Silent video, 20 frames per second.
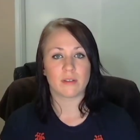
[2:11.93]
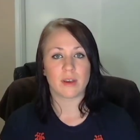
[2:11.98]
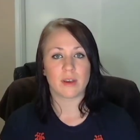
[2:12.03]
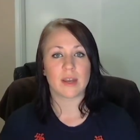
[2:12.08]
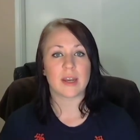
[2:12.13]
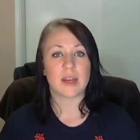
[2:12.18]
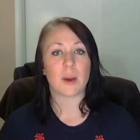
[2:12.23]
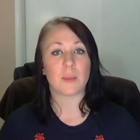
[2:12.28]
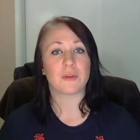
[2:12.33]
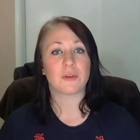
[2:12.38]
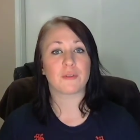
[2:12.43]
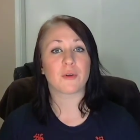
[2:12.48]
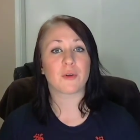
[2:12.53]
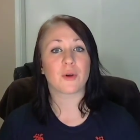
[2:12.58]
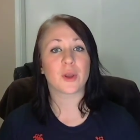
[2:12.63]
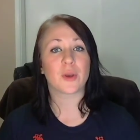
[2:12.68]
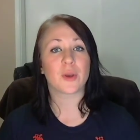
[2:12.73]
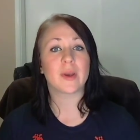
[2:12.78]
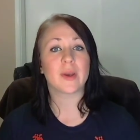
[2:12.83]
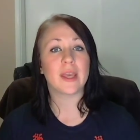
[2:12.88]
Now,
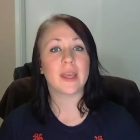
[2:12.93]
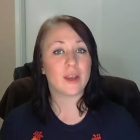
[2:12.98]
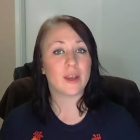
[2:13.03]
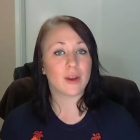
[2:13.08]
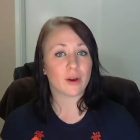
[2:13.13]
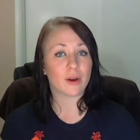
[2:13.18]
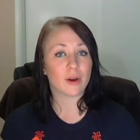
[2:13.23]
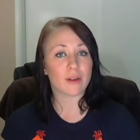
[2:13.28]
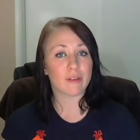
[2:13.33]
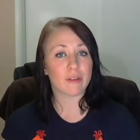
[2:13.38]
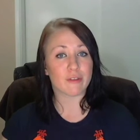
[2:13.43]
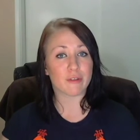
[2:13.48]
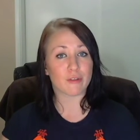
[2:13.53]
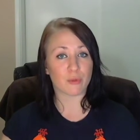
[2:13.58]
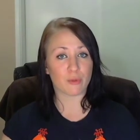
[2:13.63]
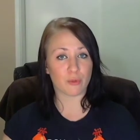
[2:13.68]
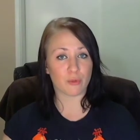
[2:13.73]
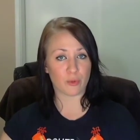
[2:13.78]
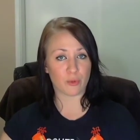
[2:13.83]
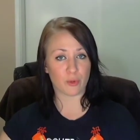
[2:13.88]
before you hear the
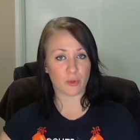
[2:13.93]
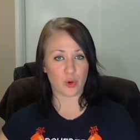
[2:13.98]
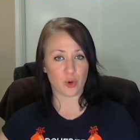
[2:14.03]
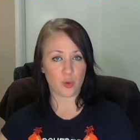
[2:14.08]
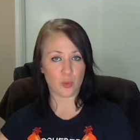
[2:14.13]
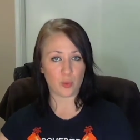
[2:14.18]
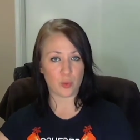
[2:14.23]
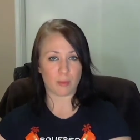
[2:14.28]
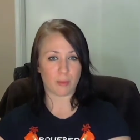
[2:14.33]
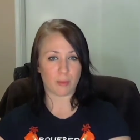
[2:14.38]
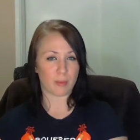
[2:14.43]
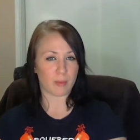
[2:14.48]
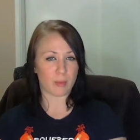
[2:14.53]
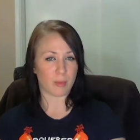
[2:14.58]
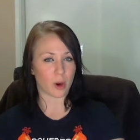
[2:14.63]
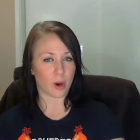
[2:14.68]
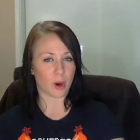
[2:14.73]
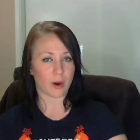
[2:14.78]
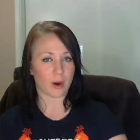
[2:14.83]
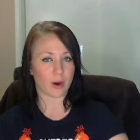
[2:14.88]

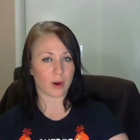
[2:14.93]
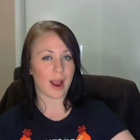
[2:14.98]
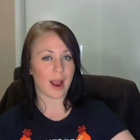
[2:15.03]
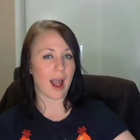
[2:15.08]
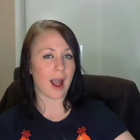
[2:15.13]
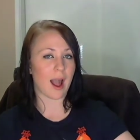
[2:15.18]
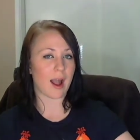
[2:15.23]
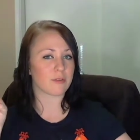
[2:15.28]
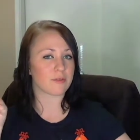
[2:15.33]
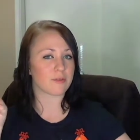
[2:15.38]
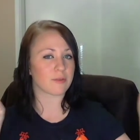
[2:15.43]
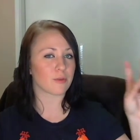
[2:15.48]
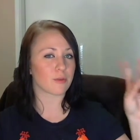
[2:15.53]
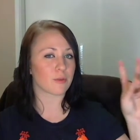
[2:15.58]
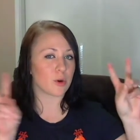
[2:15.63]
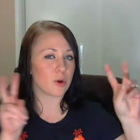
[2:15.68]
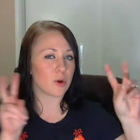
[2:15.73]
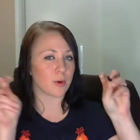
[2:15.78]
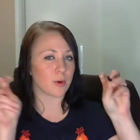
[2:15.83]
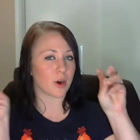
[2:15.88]
rumor, half
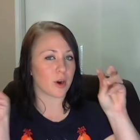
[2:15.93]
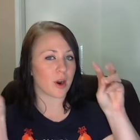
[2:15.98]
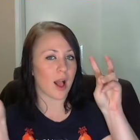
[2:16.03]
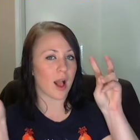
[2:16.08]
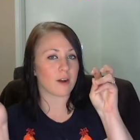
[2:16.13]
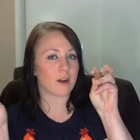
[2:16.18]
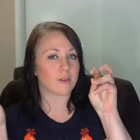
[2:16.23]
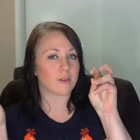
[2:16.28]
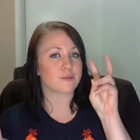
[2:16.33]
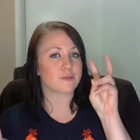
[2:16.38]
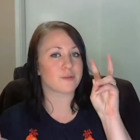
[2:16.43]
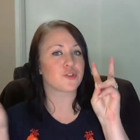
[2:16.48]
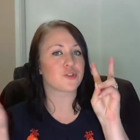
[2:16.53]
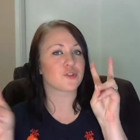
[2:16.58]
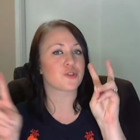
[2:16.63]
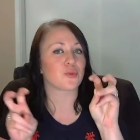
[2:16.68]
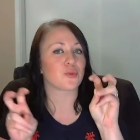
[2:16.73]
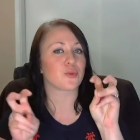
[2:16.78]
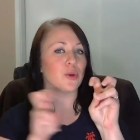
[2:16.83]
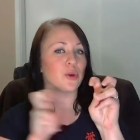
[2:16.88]
rumor, half
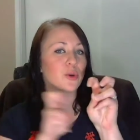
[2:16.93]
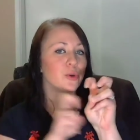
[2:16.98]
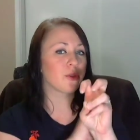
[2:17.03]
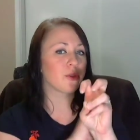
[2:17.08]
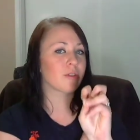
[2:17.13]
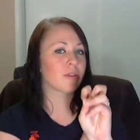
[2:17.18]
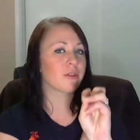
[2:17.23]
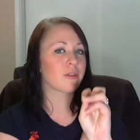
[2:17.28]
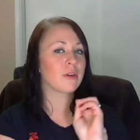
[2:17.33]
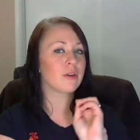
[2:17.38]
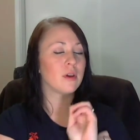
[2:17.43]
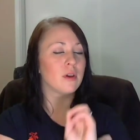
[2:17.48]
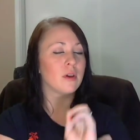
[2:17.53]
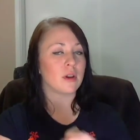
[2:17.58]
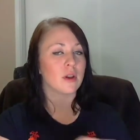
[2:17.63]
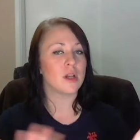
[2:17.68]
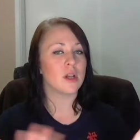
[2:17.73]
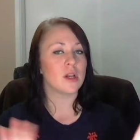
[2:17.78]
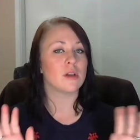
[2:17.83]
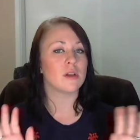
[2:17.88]
truth,
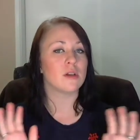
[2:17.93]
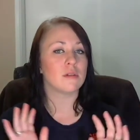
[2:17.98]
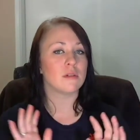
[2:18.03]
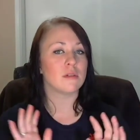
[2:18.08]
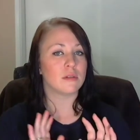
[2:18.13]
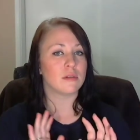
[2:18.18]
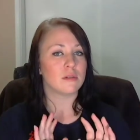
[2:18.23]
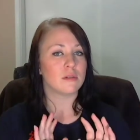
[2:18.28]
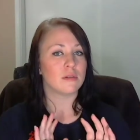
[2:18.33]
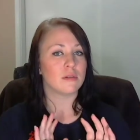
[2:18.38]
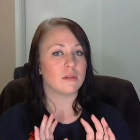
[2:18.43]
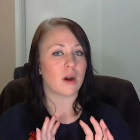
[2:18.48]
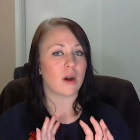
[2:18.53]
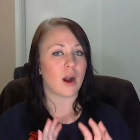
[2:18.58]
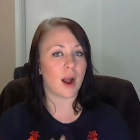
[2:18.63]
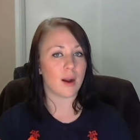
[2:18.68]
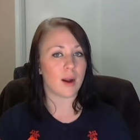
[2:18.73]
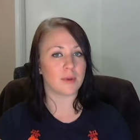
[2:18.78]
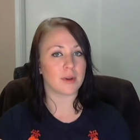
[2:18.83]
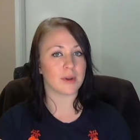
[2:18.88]

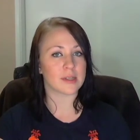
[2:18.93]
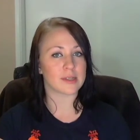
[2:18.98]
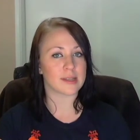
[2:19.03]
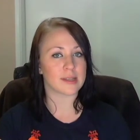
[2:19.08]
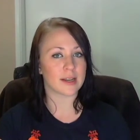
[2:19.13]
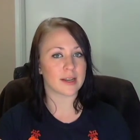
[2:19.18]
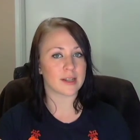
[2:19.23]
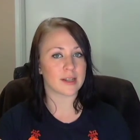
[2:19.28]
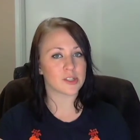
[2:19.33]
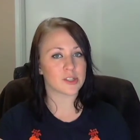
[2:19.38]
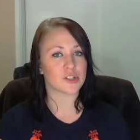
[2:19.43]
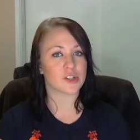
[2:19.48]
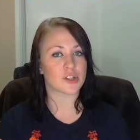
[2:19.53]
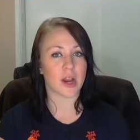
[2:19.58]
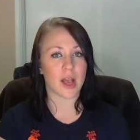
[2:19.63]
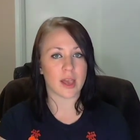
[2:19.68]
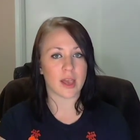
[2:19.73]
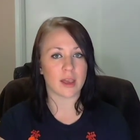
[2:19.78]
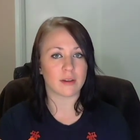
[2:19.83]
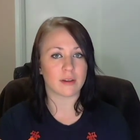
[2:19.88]
I'm going to set it
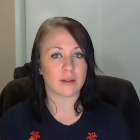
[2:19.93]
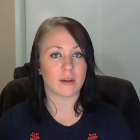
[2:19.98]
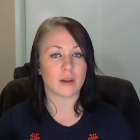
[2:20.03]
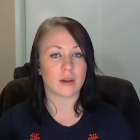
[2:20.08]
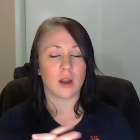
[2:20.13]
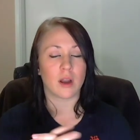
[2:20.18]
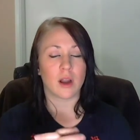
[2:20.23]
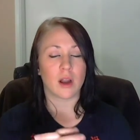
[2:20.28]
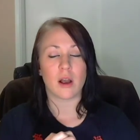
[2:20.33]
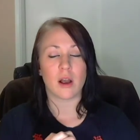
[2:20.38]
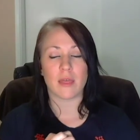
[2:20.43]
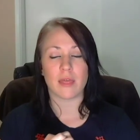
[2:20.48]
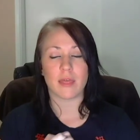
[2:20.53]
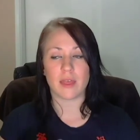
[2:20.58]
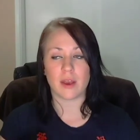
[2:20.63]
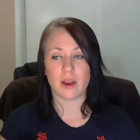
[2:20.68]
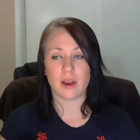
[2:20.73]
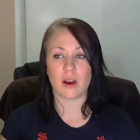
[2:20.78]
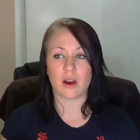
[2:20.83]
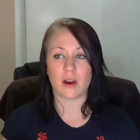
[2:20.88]
straight.
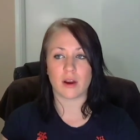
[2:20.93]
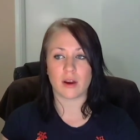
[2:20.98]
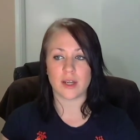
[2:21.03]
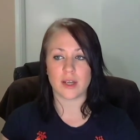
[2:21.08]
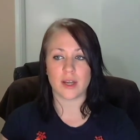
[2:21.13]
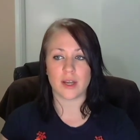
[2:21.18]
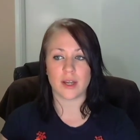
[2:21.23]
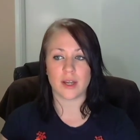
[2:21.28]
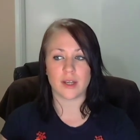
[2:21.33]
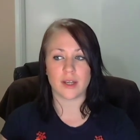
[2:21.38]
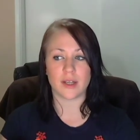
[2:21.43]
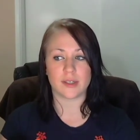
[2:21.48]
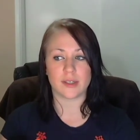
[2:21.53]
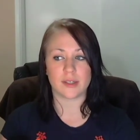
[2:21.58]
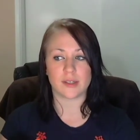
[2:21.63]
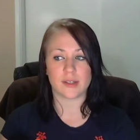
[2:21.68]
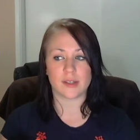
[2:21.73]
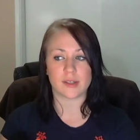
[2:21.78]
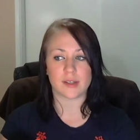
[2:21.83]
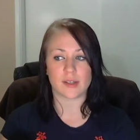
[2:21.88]
There
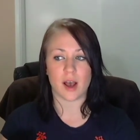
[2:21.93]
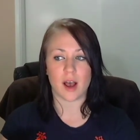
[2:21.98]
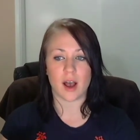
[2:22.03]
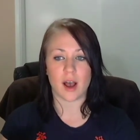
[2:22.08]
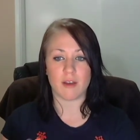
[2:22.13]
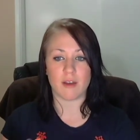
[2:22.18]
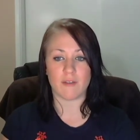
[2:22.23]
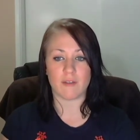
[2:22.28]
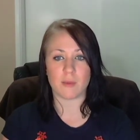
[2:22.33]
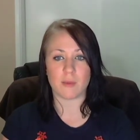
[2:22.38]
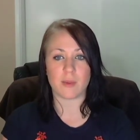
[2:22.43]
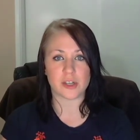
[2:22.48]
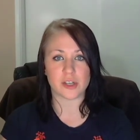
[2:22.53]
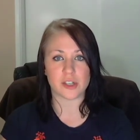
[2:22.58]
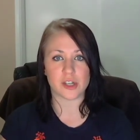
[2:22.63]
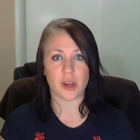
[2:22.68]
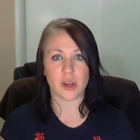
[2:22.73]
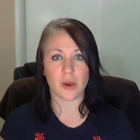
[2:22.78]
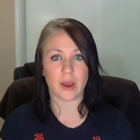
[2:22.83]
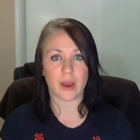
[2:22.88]
is uh,
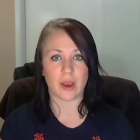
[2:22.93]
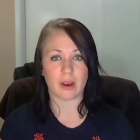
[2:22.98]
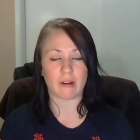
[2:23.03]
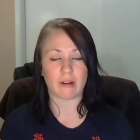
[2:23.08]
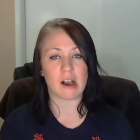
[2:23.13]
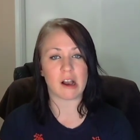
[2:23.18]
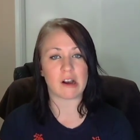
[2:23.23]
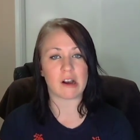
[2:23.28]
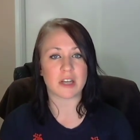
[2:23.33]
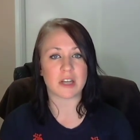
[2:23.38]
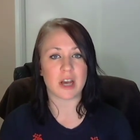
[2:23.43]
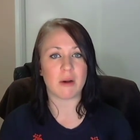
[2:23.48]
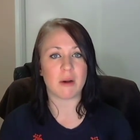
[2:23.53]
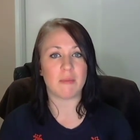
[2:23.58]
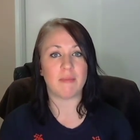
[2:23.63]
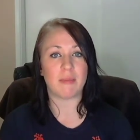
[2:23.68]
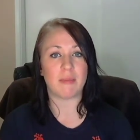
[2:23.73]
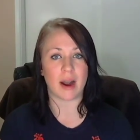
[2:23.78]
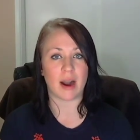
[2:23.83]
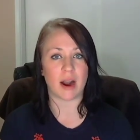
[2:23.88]
information going around
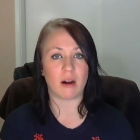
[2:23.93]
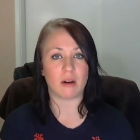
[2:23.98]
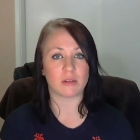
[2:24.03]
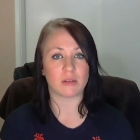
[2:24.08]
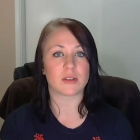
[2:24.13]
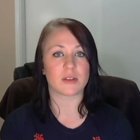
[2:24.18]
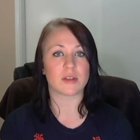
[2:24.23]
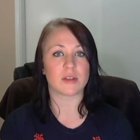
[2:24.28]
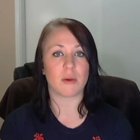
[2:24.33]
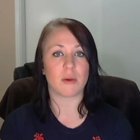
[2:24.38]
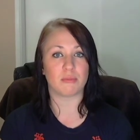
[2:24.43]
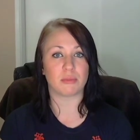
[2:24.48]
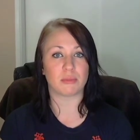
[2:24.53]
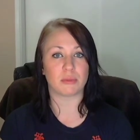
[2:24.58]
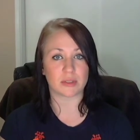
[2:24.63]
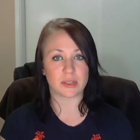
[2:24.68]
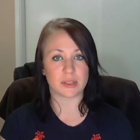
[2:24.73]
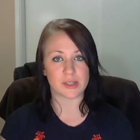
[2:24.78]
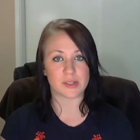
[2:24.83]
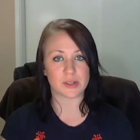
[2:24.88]
about
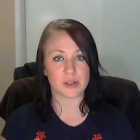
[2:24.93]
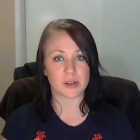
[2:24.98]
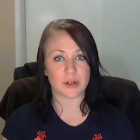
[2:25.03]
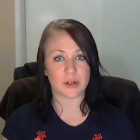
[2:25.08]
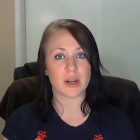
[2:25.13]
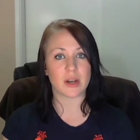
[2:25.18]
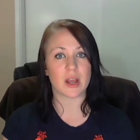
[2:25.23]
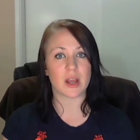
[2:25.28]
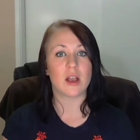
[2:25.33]
Blizzard